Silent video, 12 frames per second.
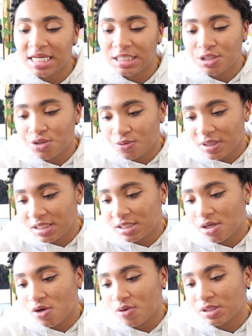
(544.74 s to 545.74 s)
into it.
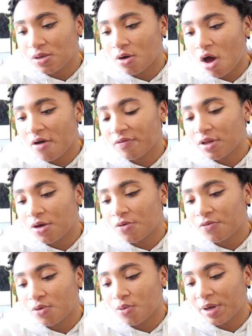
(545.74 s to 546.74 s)
So it's on
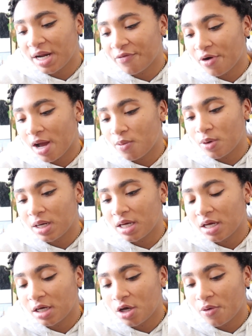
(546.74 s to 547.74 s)
offload for whenever I want
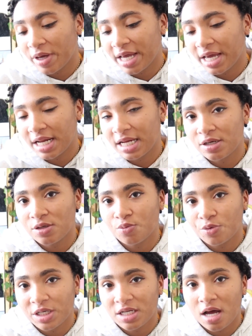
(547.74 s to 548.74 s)
to go ahead and
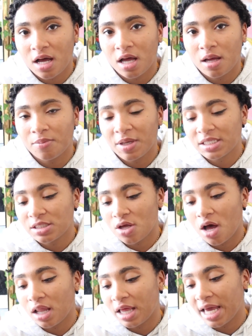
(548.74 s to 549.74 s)

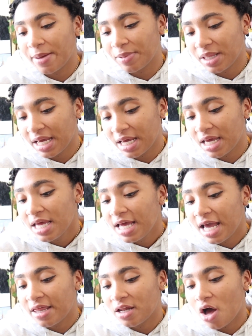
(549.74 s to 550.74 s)
install it and play it.
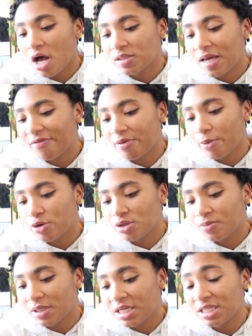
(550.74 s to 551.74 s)
And then I also have
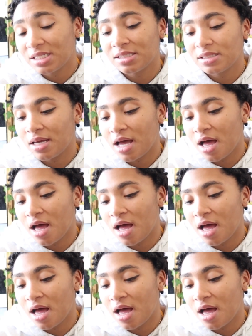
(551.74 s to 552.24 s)
Emoji Blitz,